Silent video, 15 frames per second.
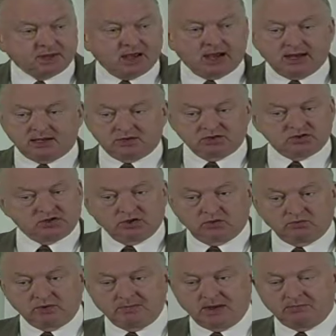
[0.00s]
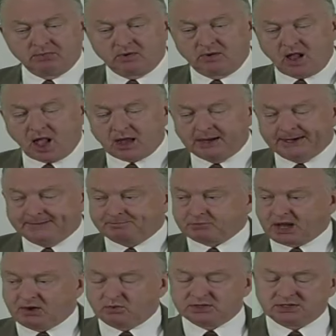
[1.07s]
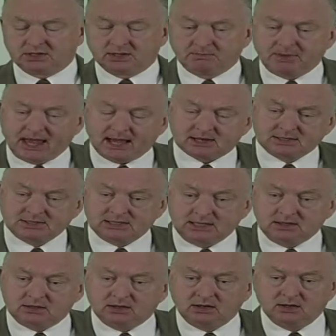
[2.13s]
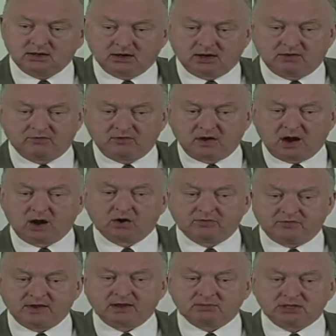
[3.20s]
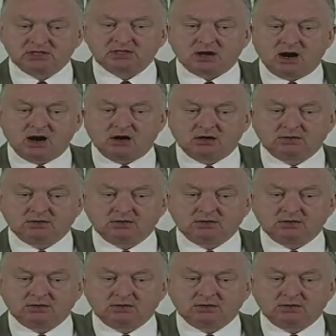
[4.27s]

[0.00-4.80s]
I can still remember. I was in the back seat of our family's car.